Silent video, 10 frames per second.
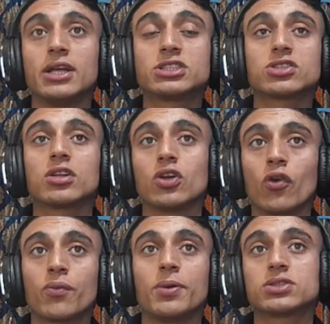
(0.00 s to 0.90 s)
install the
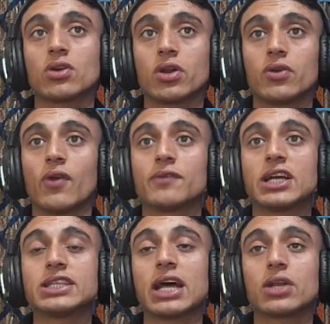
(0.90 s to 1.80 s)
WordPress on your
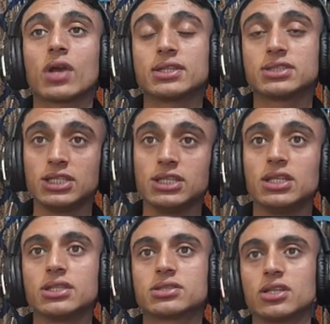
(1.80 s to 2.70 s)
website that you can see
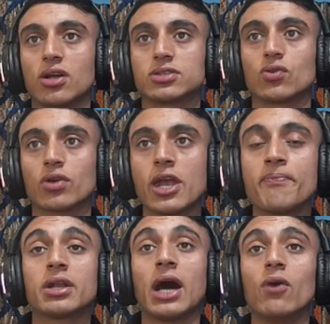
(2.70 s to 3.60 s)
in the screen also.
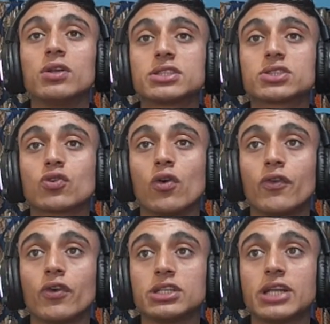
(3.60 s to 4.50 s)
Okay, now we'll just go
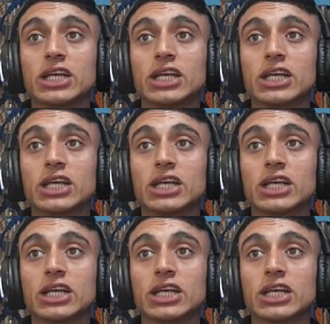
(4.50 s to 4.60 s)
for the